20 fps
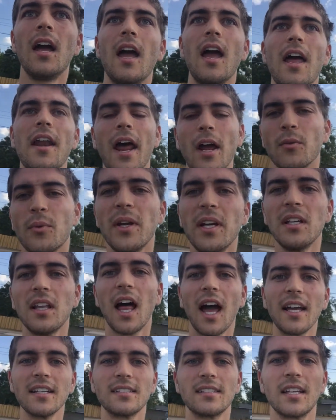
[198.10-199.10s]
and I
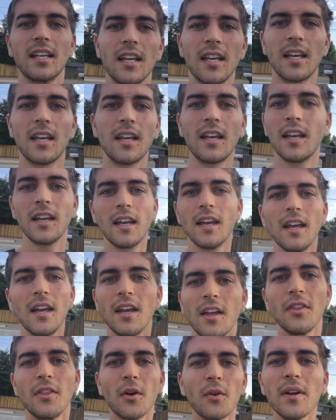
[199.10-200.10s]
realized
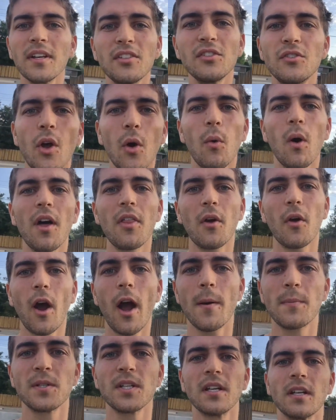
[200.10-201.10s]
there is no other
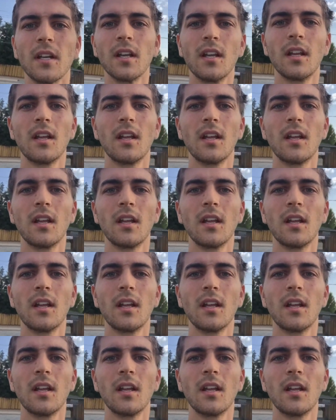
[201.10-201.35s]
option.